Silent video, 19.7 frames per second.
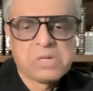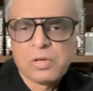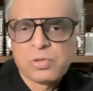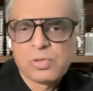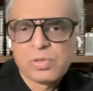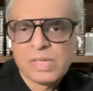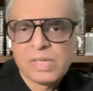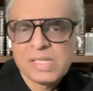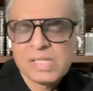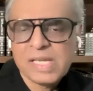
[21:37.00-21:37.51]

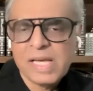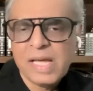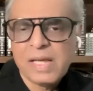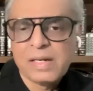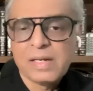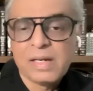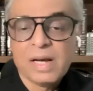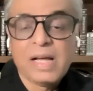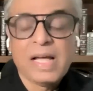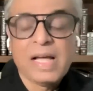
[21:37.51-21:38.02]
So does
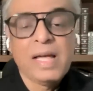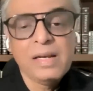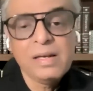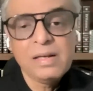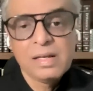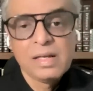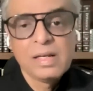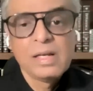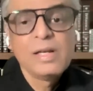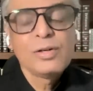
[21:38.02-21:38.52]
Canada.
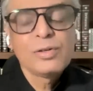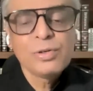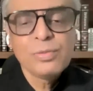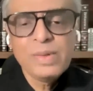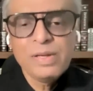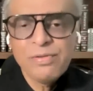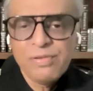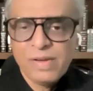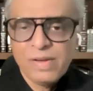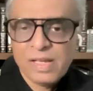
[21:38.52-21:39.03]
And to
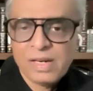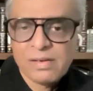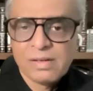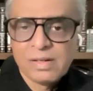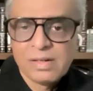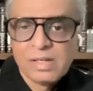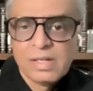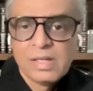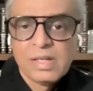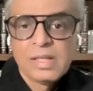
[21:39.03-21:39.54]
be fair,
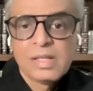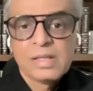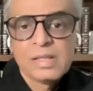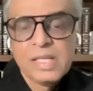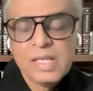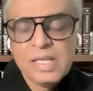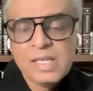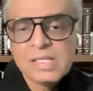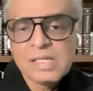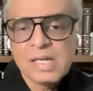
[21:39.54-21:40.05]

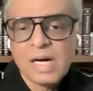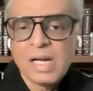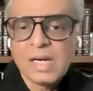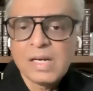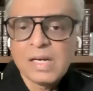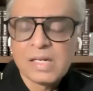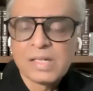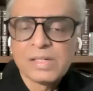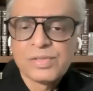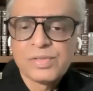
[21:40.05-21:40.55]
these
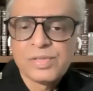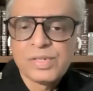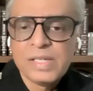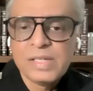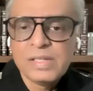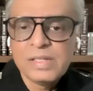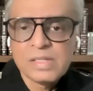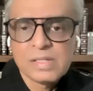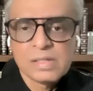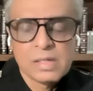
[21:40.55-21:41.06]
are
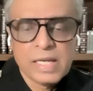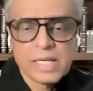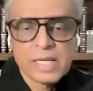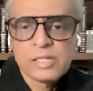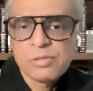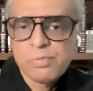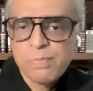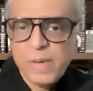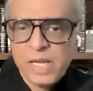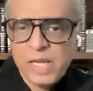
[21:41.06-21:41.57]
countries like
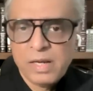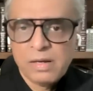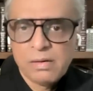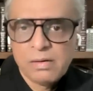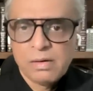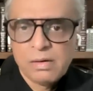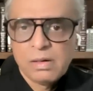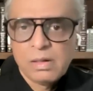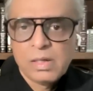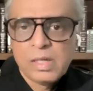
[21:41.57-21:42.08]

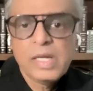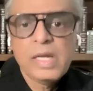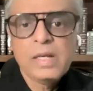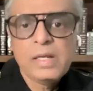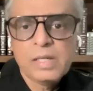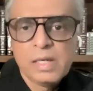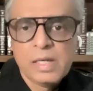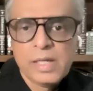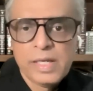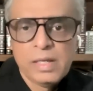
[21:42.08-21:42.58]
Spain,
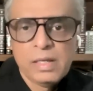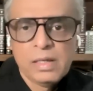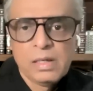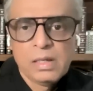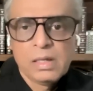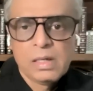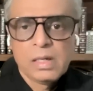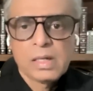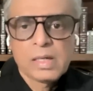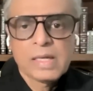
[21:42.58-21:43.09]
Italy,
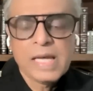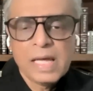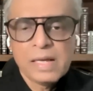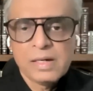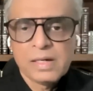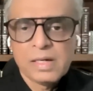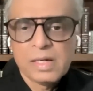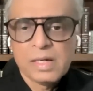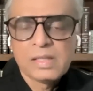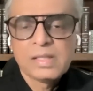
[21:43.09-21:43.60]

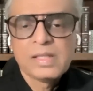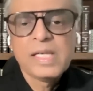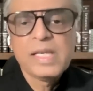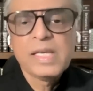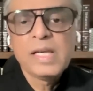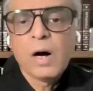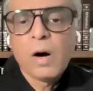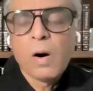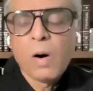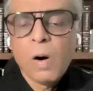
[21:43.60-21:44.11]
Canada.
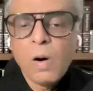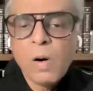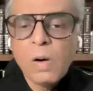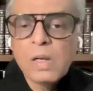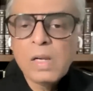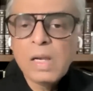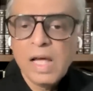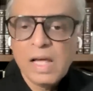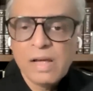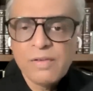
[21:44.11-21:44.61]
They
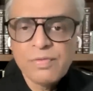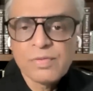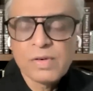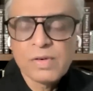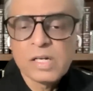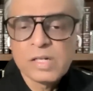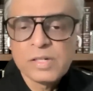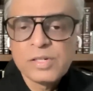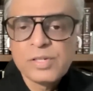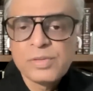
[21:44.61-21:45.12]
all have
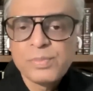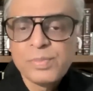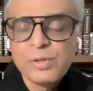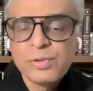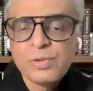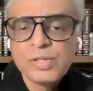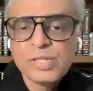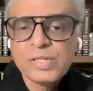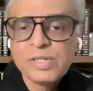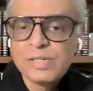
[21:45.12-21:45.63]

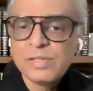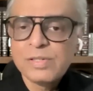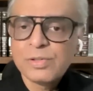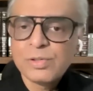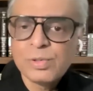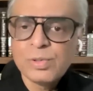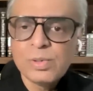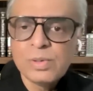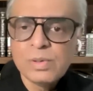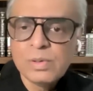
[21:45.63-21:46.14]
contributed
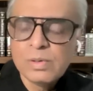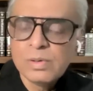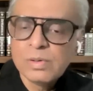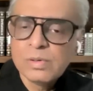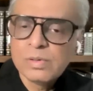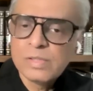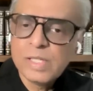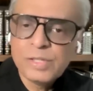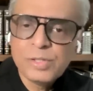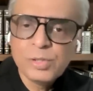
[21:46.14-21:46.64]
to
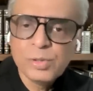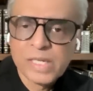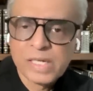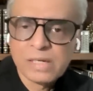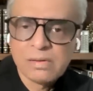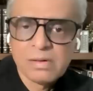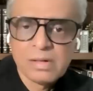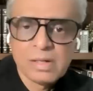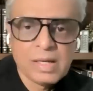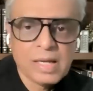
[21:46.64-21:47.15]
the
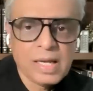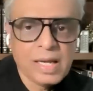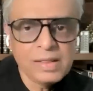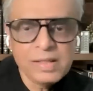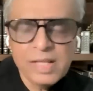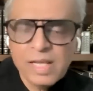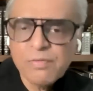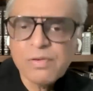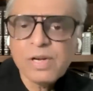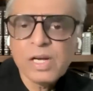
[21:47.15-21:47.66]
UN,
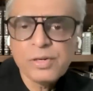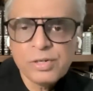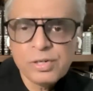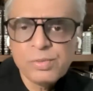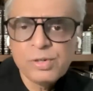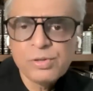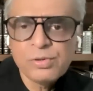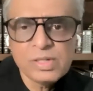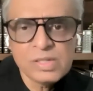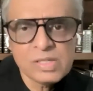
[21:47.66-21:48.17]
and they have
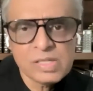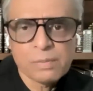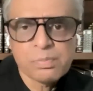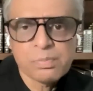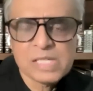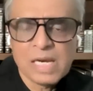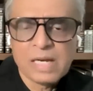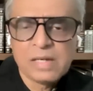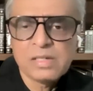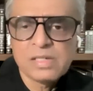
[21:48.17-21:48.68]
contributed
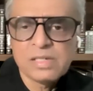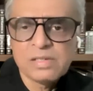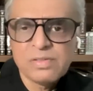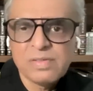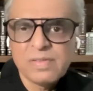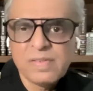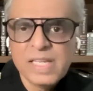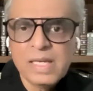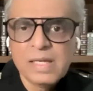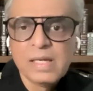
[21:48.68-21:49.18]

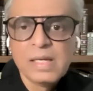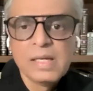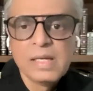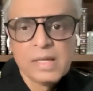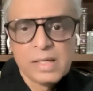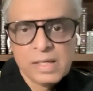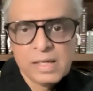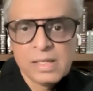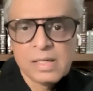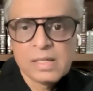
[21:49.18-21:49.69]
substantively
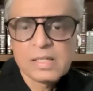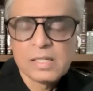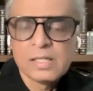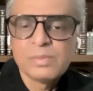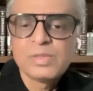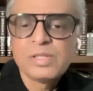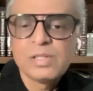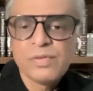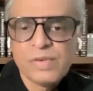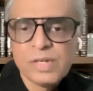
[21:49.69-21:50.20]
in
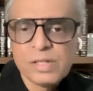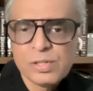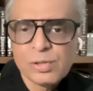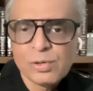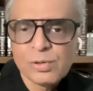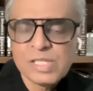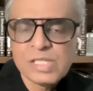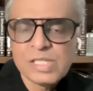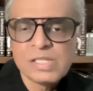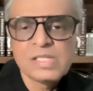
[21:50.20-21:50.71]
terms of
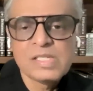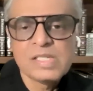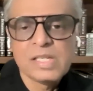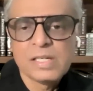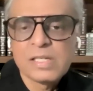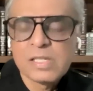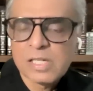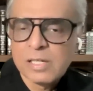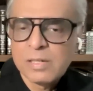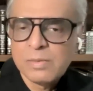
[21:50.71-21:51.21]
resources,
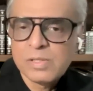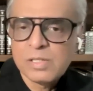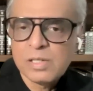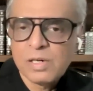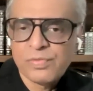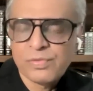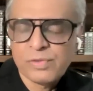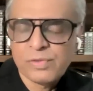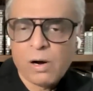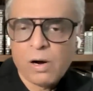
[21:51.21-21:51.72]
in terms
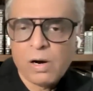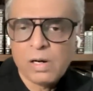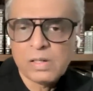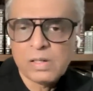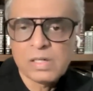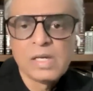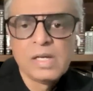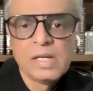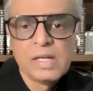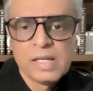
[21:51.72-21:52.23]
of
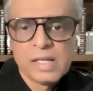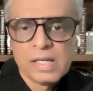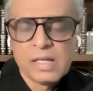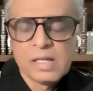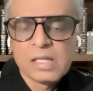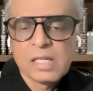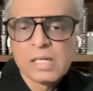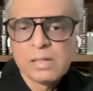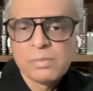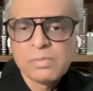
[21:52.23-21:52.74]
thought,
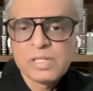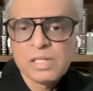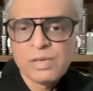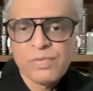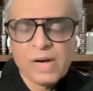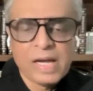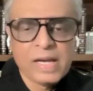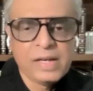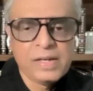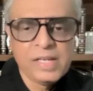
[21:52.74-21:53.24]
in terms
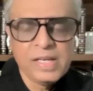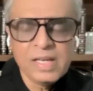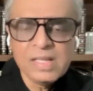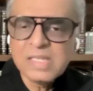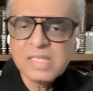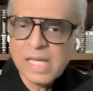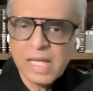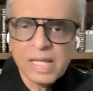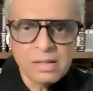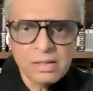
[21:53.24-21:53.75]
of
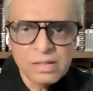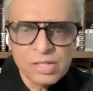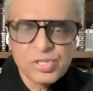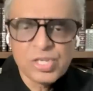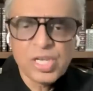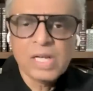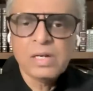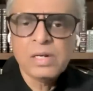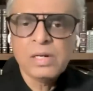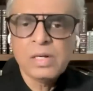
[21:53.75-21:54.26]
ideas, and the
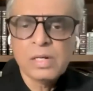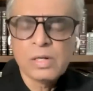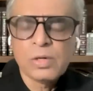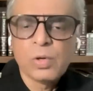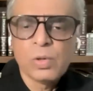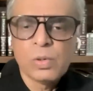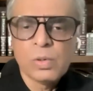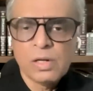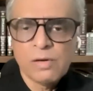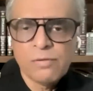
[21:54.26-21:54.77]
general
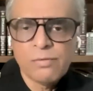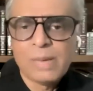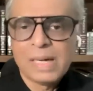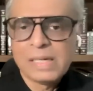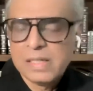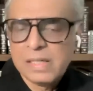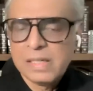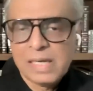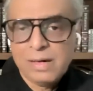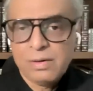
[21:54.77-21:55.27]
goal of
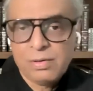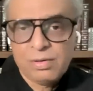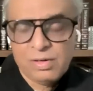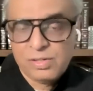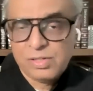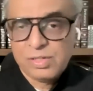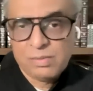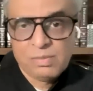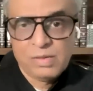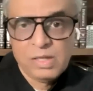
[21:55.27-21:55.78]

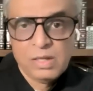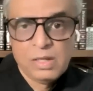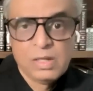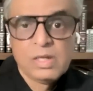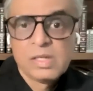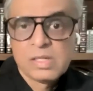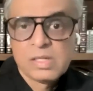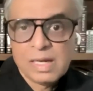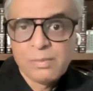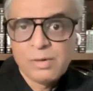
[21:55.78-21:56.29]
multilateralism.
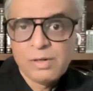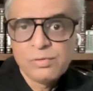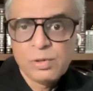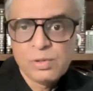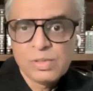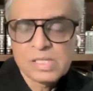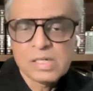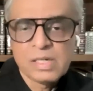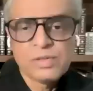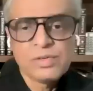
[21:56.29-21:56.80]
Some of
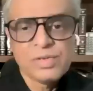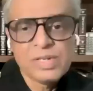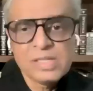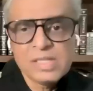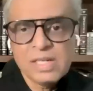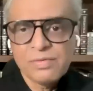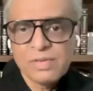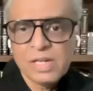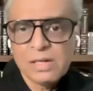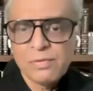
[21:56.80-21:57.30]
those countries
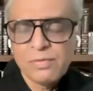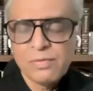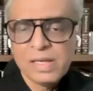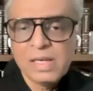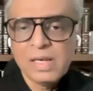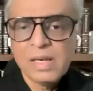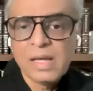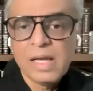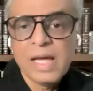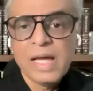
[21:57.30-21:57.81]
have done
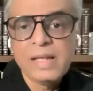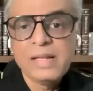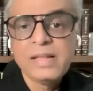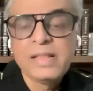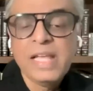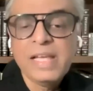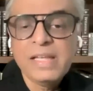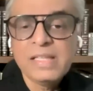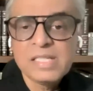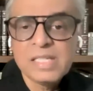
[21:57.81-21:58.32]
well, and
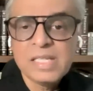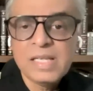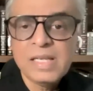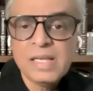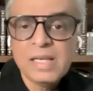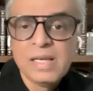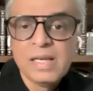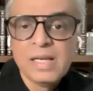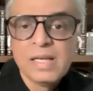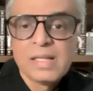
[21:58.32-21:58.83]
they
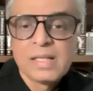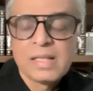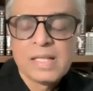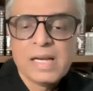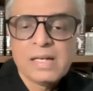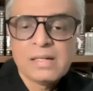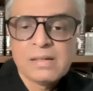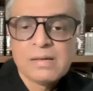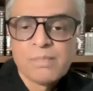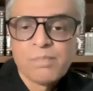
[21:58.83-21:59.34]
see
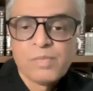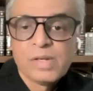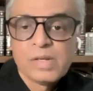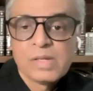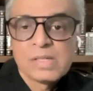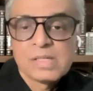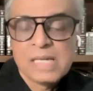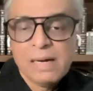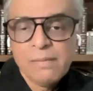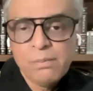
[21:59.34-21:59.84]
that
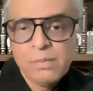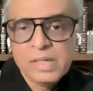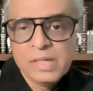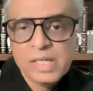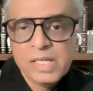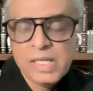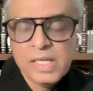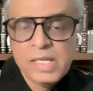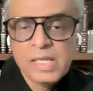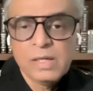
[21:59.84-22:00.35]

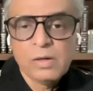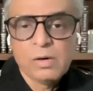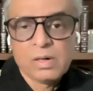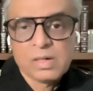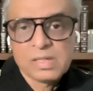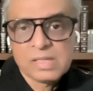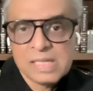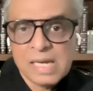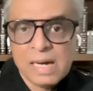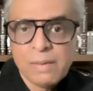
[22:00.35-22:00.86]
somebody or
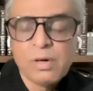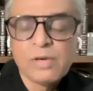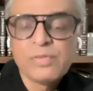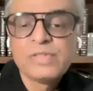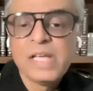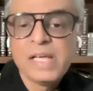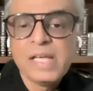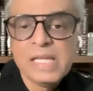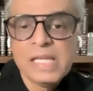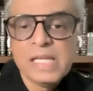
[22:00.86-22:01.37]
some
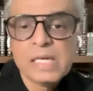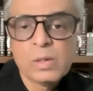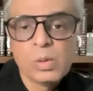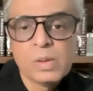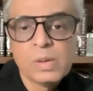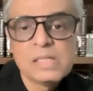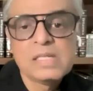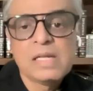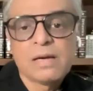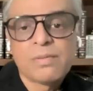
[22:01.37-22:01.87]
of their
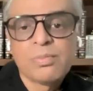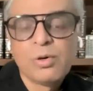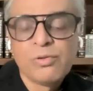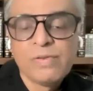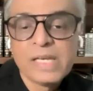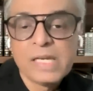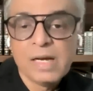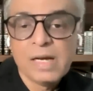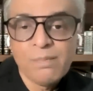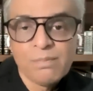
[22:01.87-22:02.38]
equals are
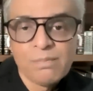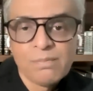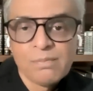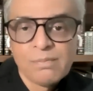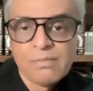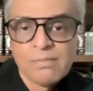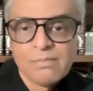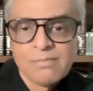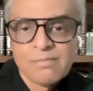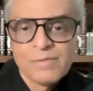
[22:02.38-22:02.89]
moving up.
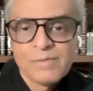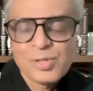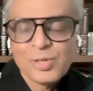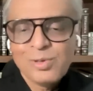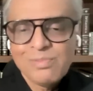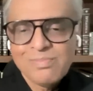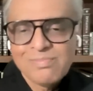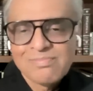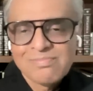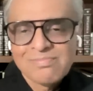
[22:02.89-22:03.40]
So